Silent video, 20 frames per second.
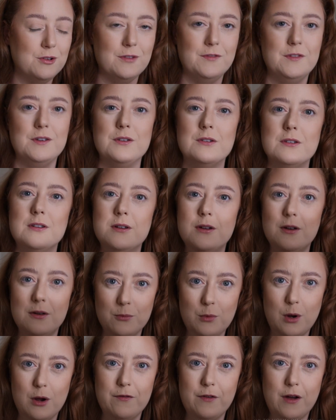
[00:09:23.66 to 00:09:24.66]
know if you'll,
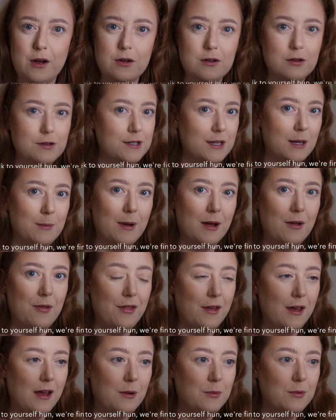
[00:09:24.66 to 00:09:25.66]
what if I hold it
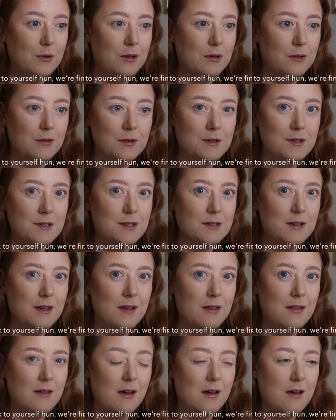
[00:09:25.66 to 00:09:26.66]
about there? Will you
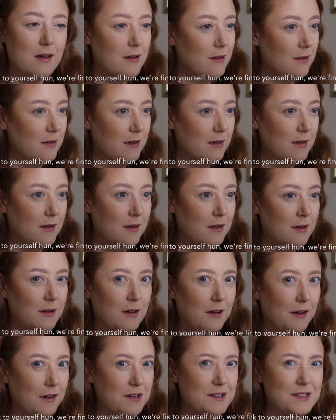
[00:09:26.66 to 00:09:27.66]
see that?
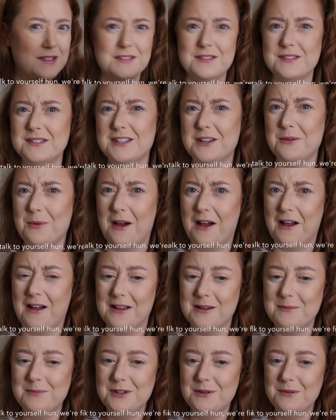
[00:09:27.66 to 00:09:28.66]
Can you still see what
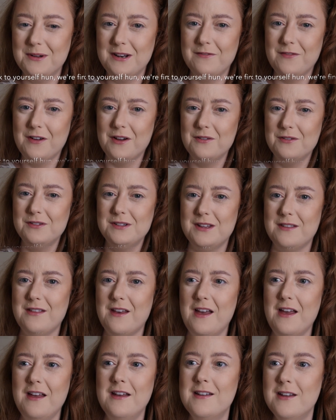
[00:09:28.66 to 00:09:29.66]
I'm doing if I hold it
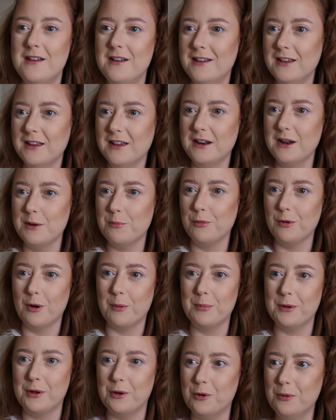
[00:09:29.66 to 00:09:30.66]
there? Can I
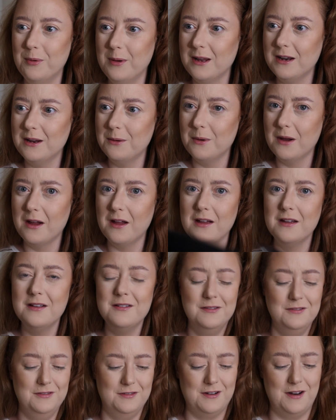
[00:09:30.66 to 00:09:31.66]
prop it up anywhere?
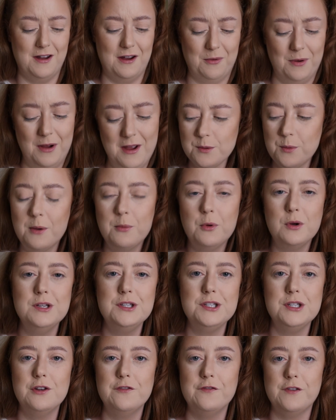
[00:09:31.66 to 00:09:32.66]
No. So what I'm going
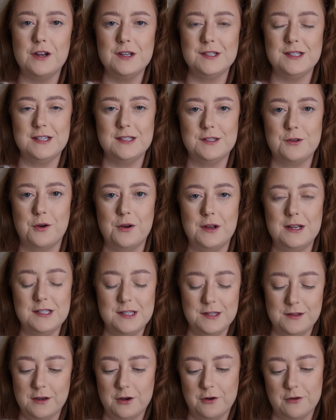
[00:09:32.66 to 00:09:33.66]
to do first is go
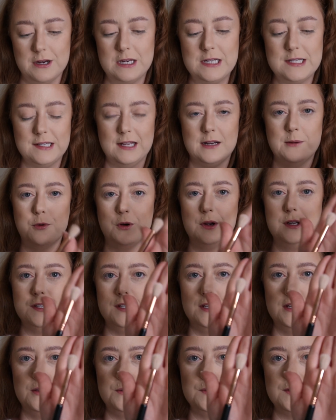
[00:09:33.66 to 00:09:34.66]
into the crease, and I'm going
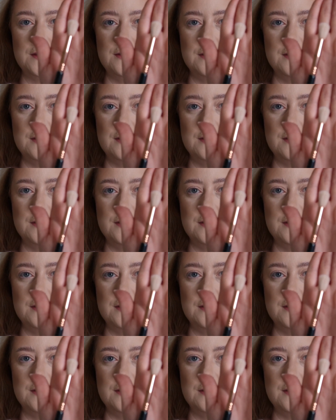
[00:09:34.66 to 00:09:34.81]
to use